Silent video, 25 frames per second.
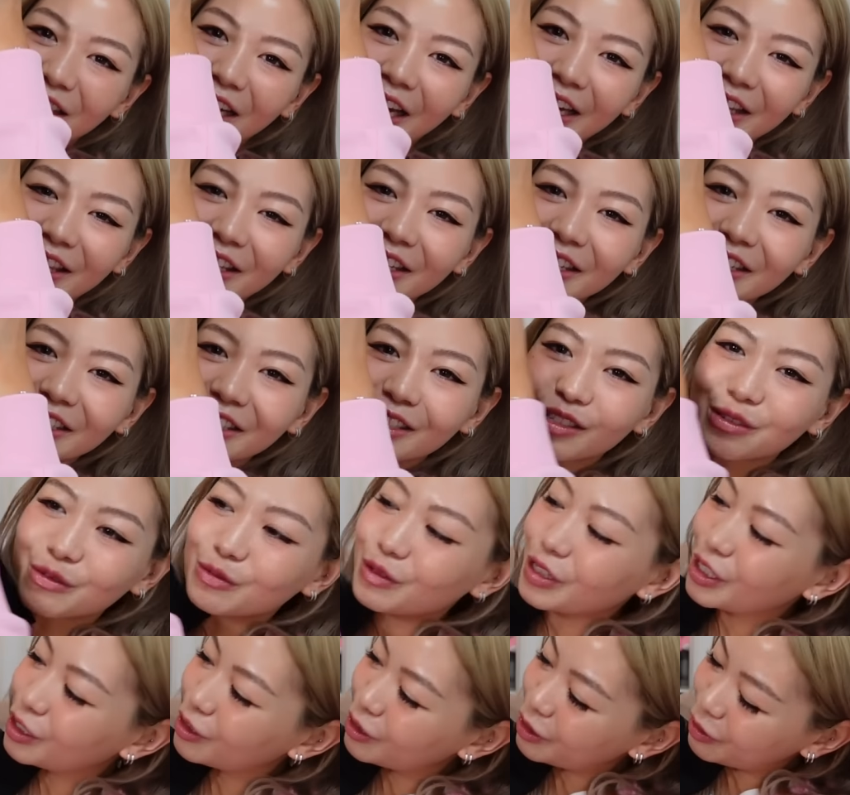I think it's
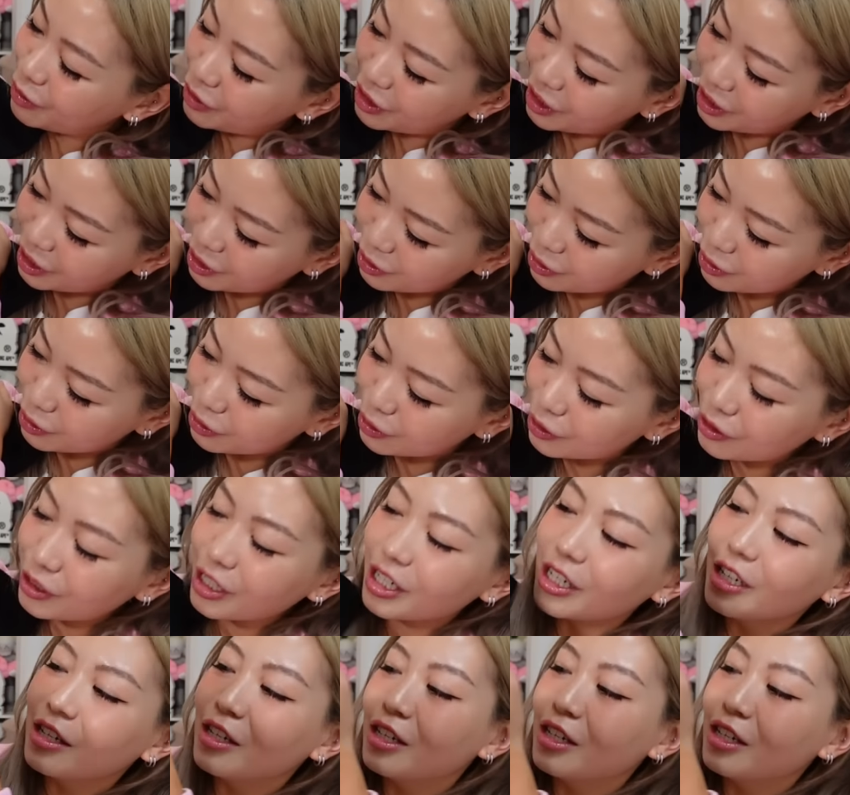really, really cool.